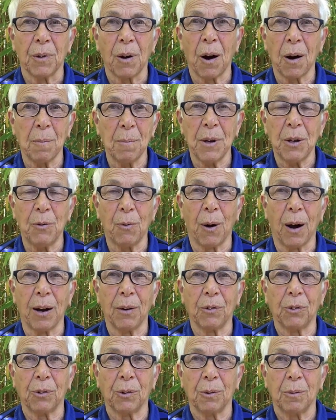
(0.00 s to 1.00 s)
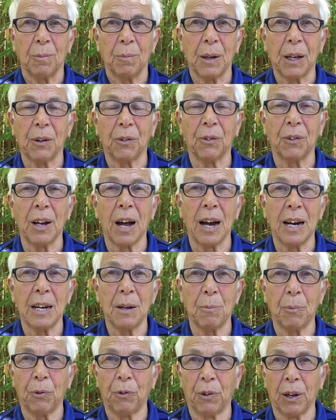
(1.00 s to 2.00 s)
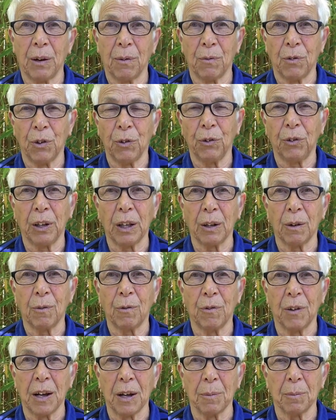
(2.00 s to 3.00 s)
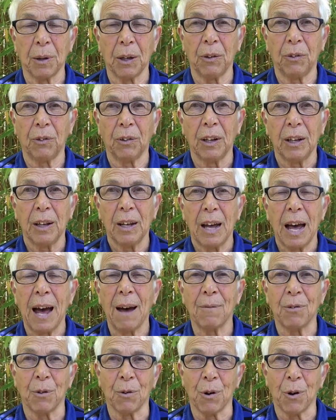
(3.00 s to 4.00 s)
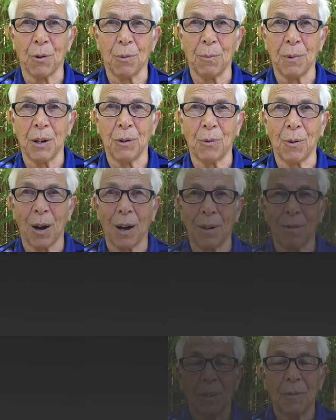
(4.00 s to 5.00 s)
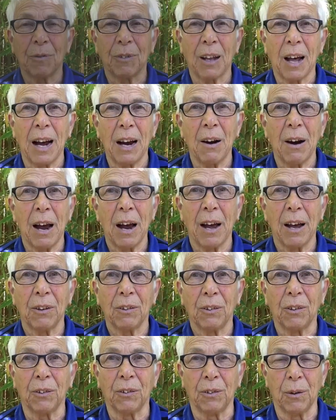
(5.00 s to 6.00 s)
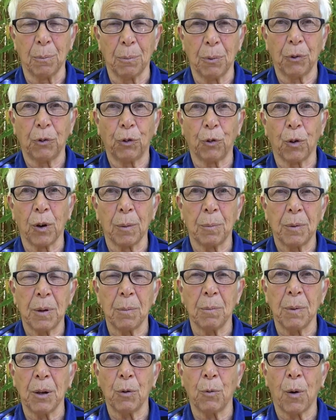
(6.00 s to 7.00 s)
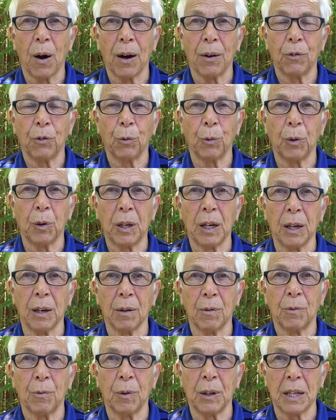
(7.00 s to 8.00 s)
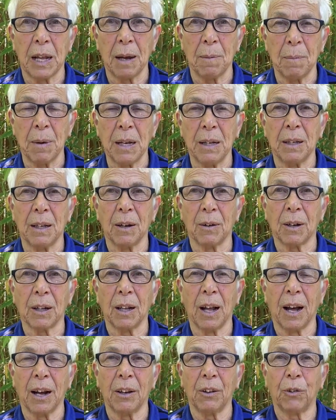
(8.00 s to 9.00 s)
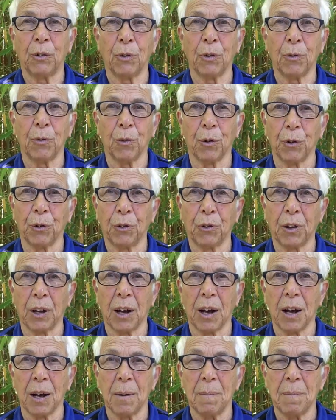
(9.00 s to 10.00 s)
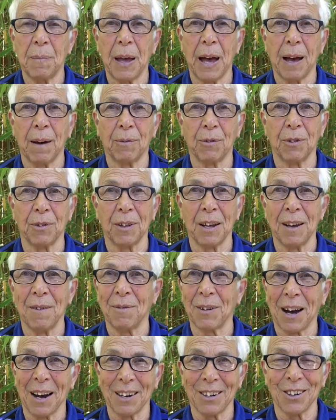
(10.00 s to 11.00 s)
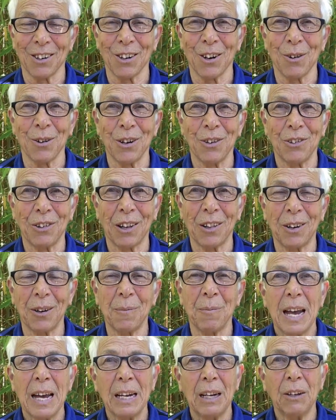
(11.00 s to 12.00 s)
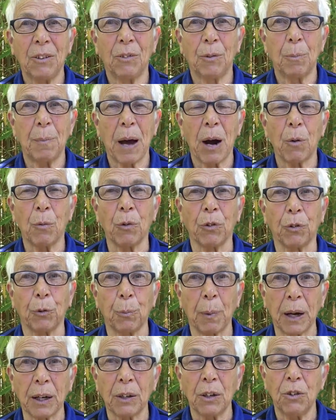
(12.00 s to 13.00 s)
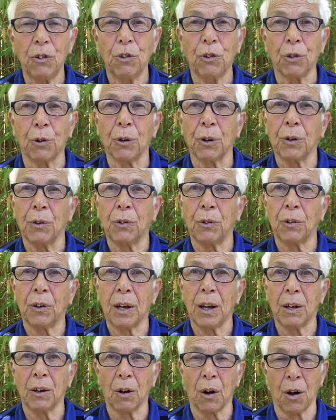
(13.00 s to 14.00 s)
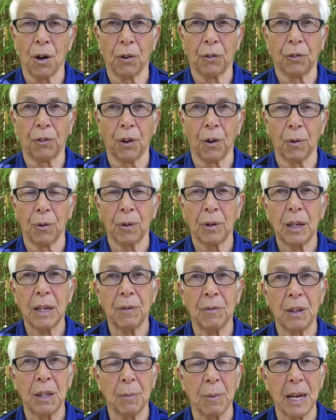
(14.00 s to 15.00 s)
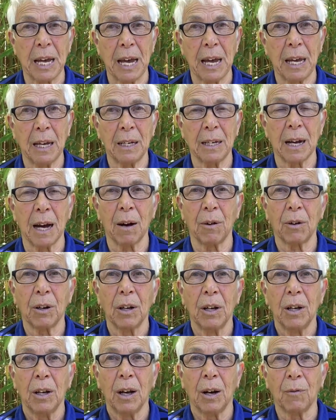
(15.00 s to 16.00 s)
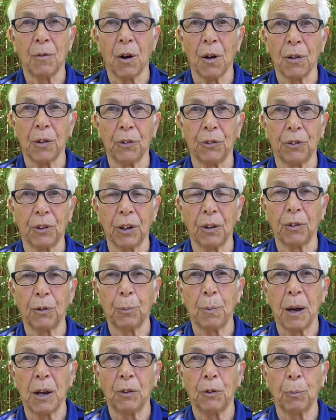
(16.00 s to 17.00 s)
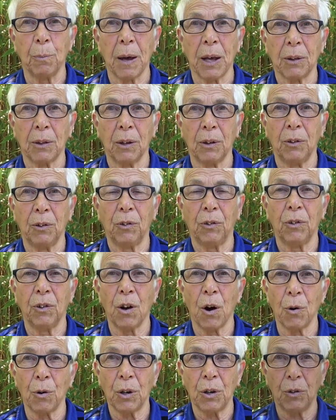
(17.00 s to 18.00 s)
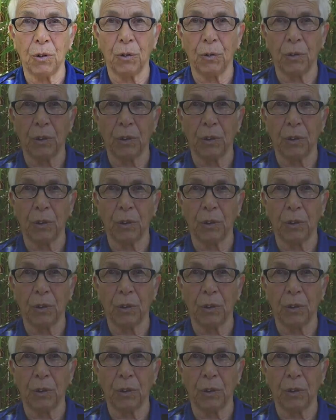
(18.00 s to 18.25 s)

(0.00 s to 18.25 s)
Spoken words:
are midwives, because 90% of New Zealand families have their own midwife. The flyer has a simple script that midwives will give when they meet their clients for the first time after they've gotten to know each other. And it's about respecting choice and also giving them a handout of all the skills-based methods known in New